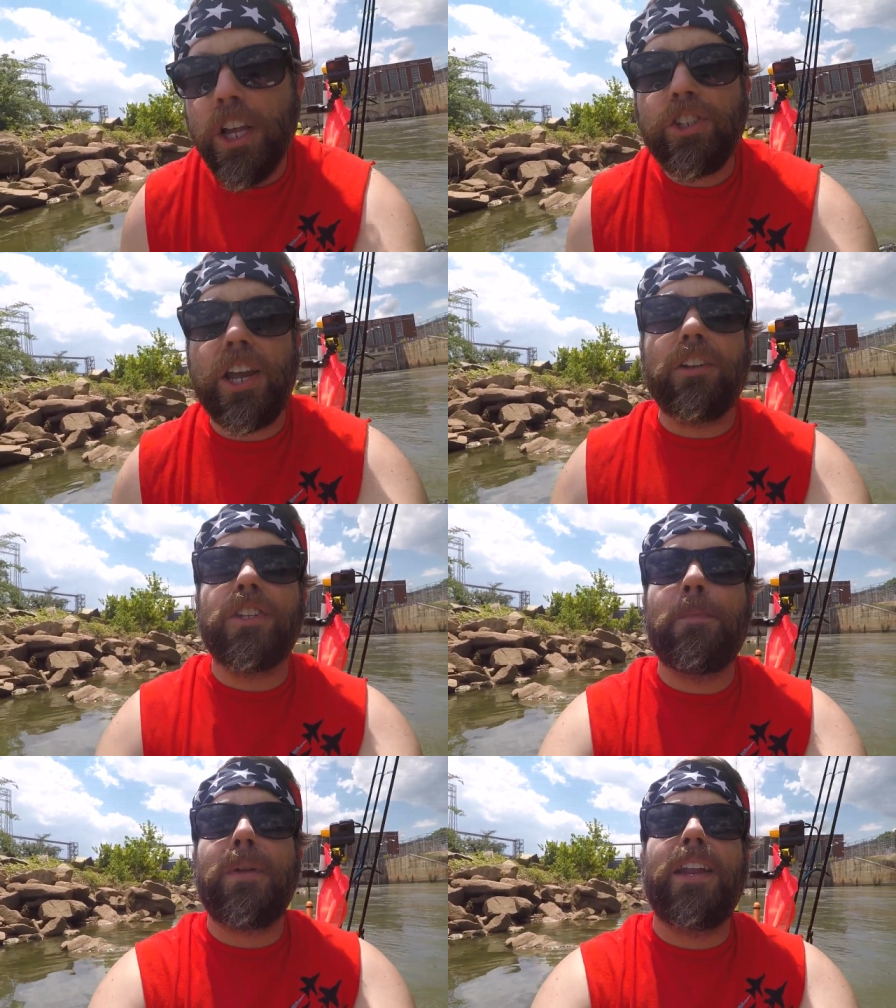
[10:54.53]
Channel
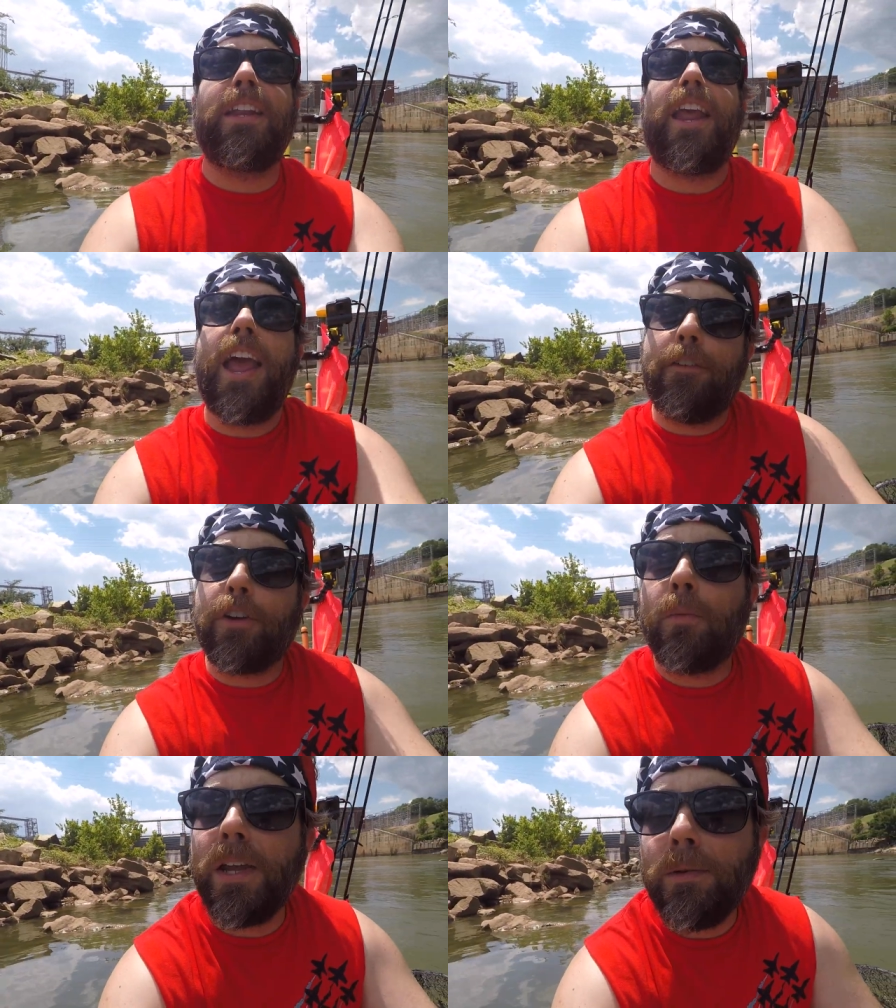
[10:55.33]
is updated
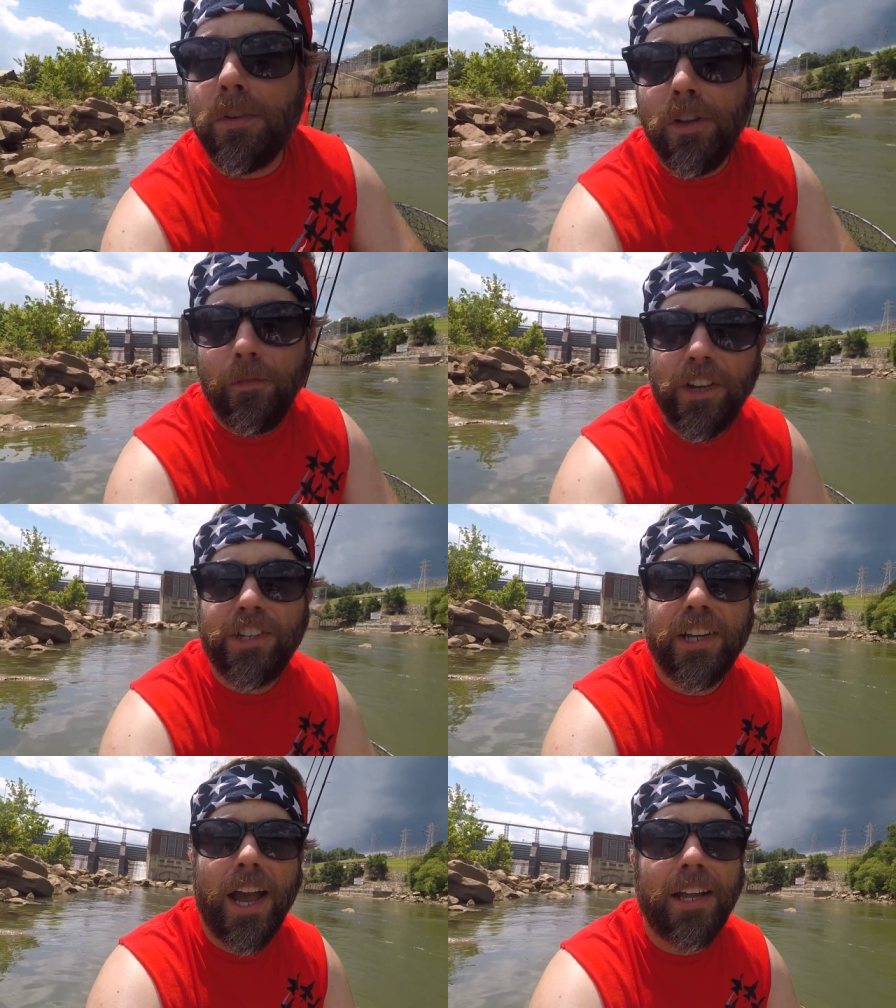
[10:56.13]
every week with new
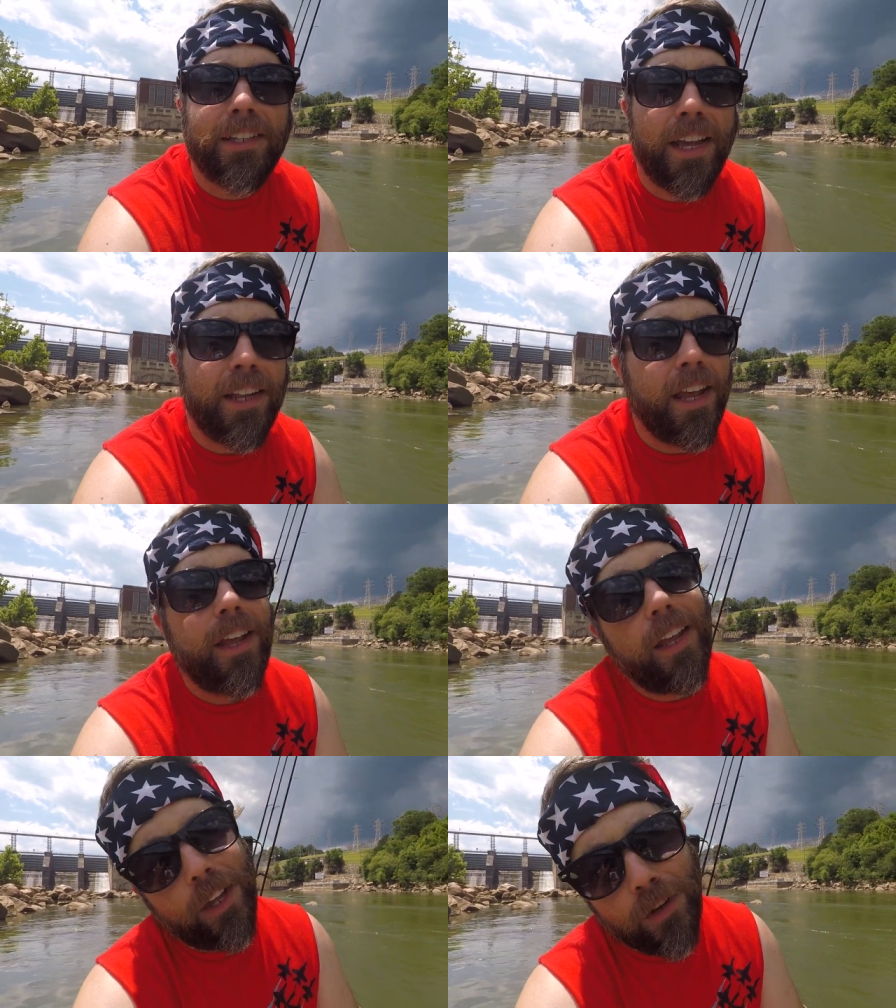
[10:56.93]
fishing content
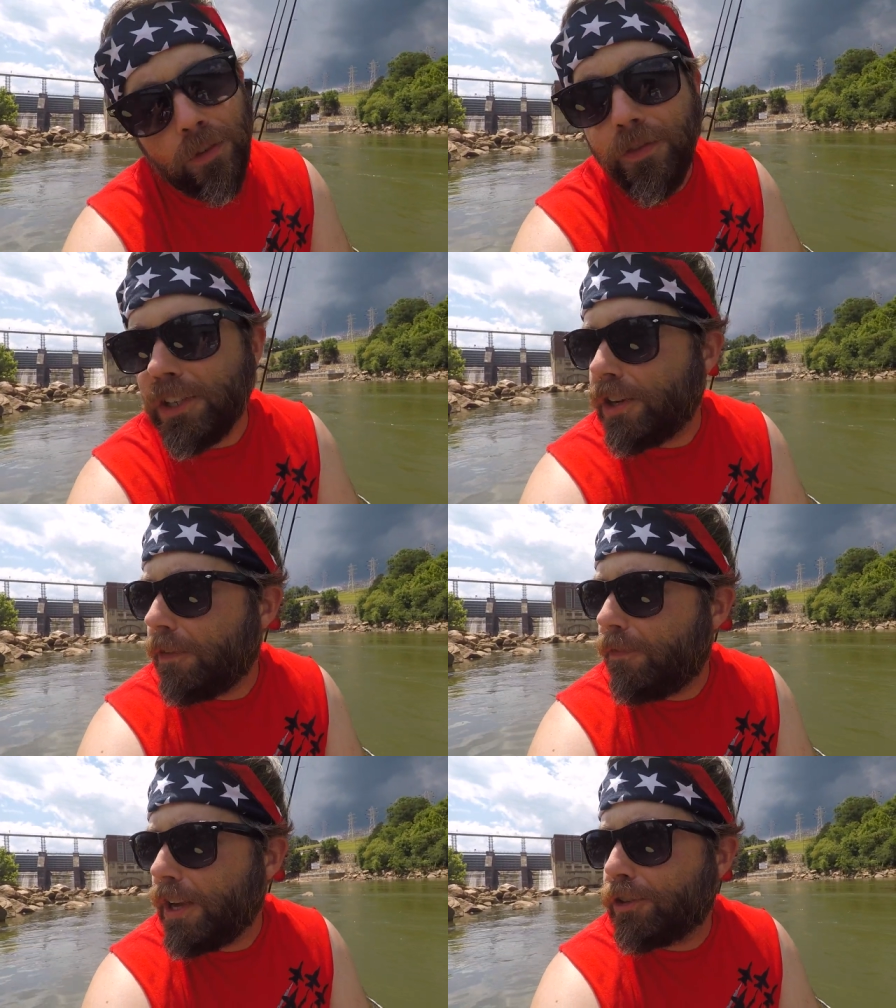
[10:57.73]
and new fishing
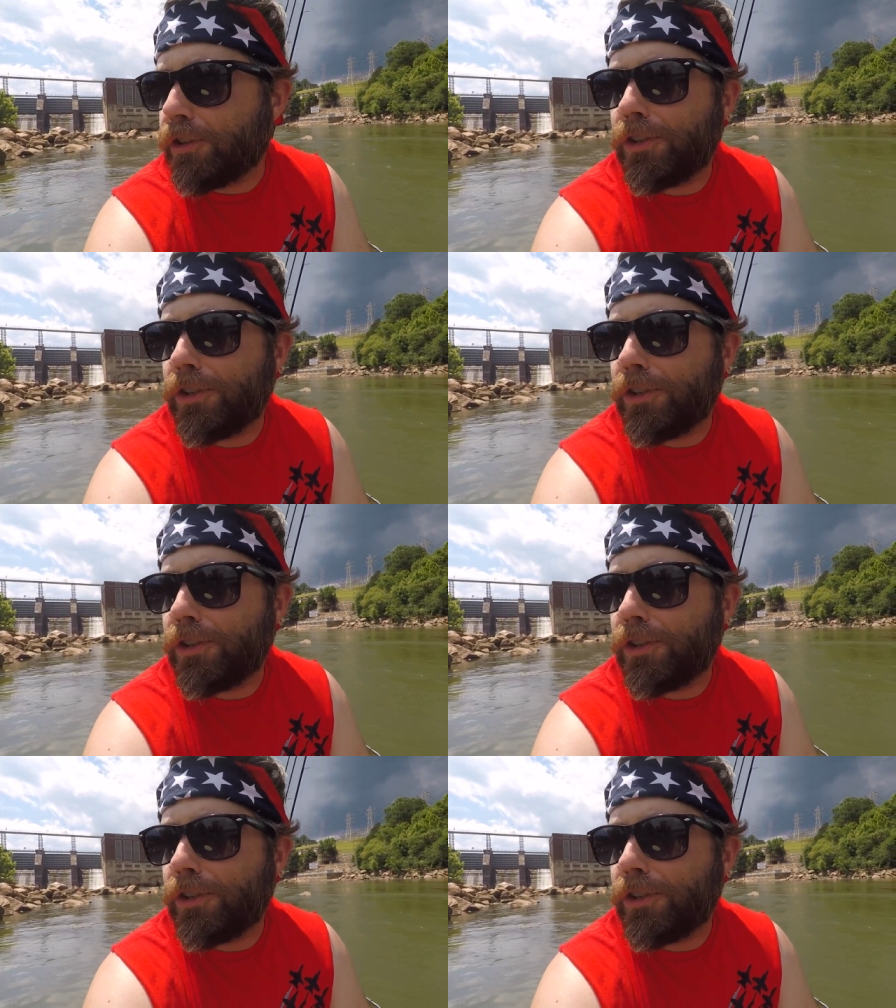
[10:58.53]
adventures.